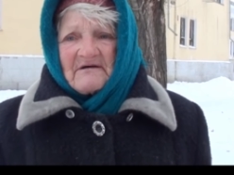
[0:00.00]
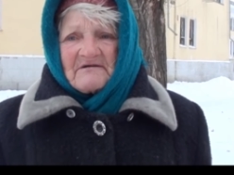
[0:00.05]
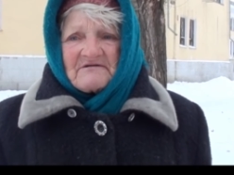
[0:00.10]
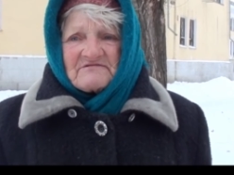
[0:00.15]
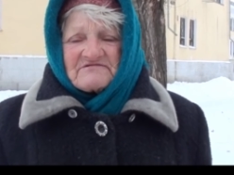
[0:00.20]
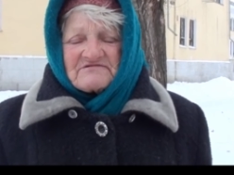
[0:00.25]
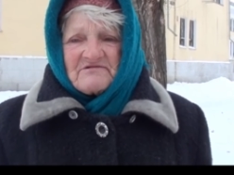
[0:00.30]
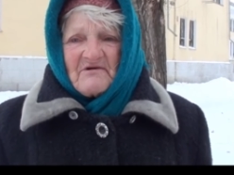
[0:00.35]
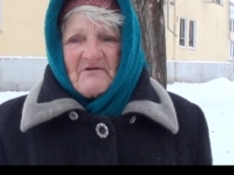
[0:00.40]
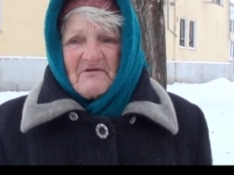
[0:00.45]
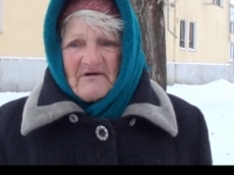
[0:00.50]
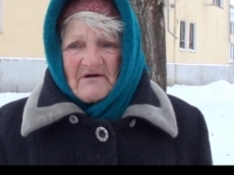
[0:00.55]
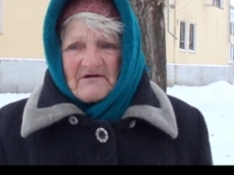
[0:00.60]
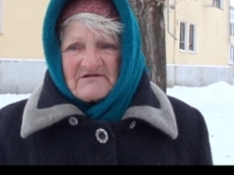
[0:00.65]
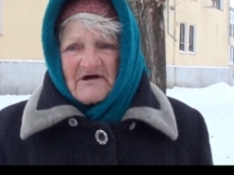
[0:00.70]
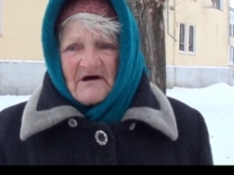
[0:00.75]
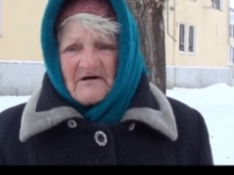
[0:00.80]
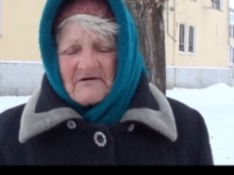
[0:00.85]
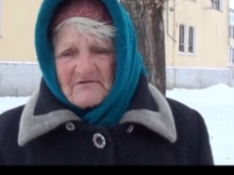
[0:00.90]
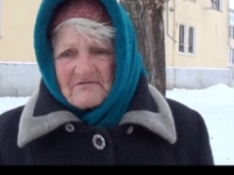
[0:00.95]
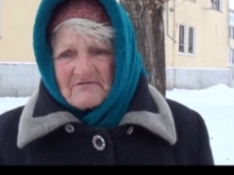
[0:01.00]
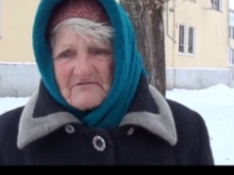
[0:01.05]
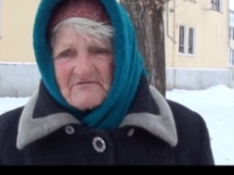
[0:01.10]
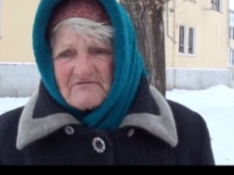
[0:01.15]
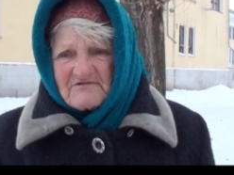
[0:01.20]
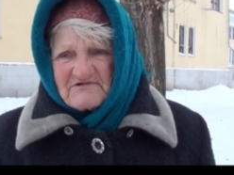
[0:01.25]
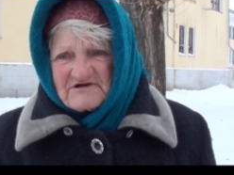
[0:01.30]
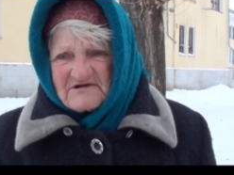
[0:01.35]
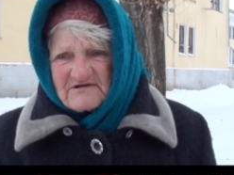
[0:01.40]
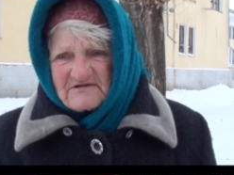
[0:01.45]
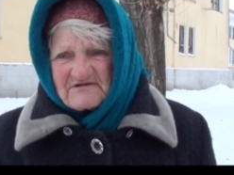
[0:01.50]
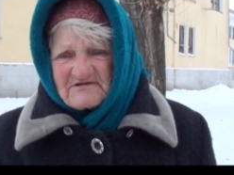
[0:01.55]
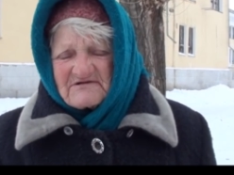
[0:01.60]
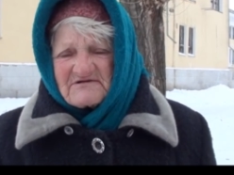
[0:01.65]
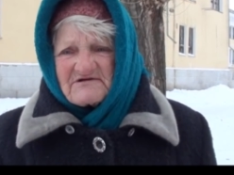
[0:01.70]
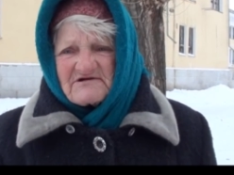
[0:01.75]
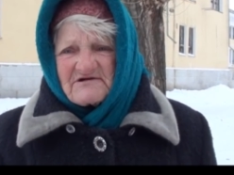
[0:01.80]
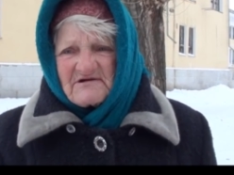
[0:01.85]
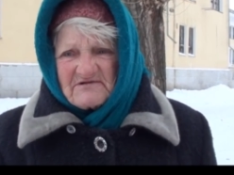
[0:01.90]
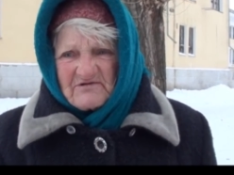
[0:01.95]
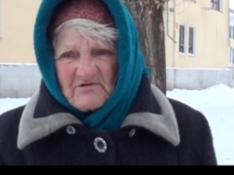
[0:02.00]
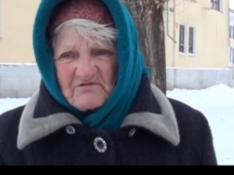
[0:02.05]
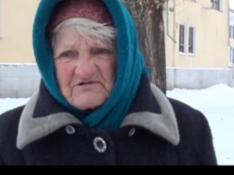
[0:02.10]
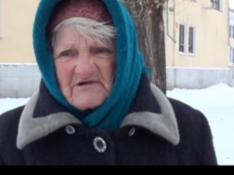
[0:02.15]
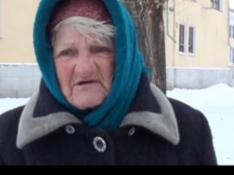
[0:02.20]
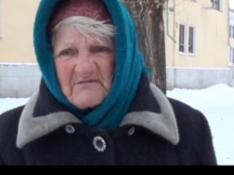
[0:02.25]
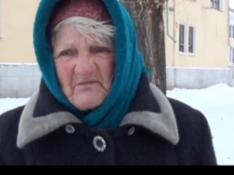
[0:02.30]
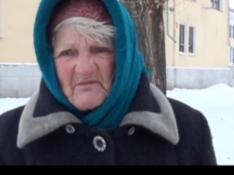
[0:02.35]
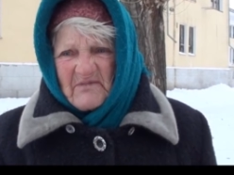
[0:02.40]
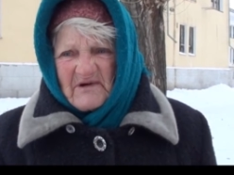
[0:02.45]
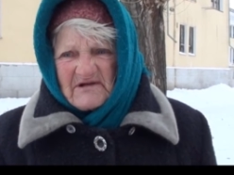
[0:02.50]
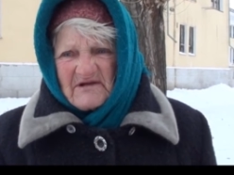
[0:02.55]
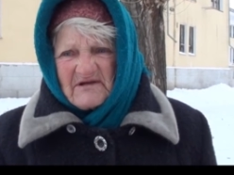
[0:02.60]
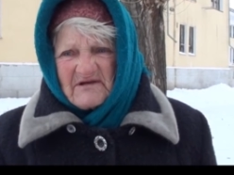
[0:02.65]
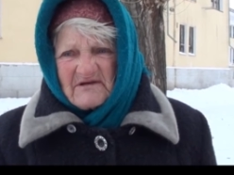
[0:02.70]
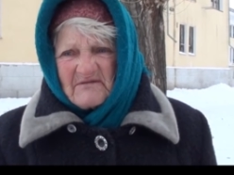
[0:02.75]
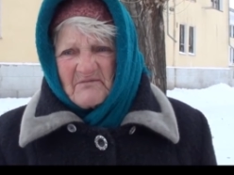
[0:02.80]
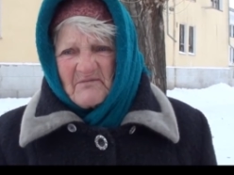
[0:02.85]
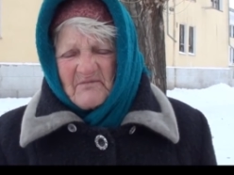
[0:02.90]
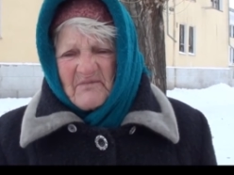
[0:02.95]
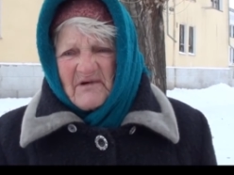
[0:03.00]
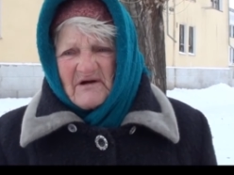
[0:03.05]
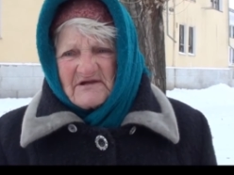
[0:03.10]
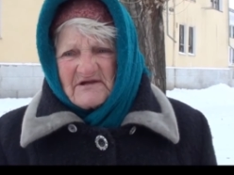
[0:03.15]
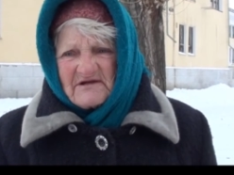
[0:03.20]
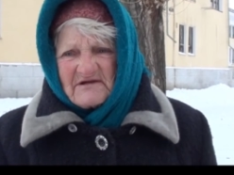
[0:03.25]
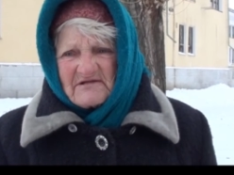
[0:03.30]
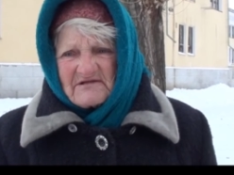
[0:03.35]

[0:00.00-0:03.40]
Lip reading: Do you go to that public charity eatery?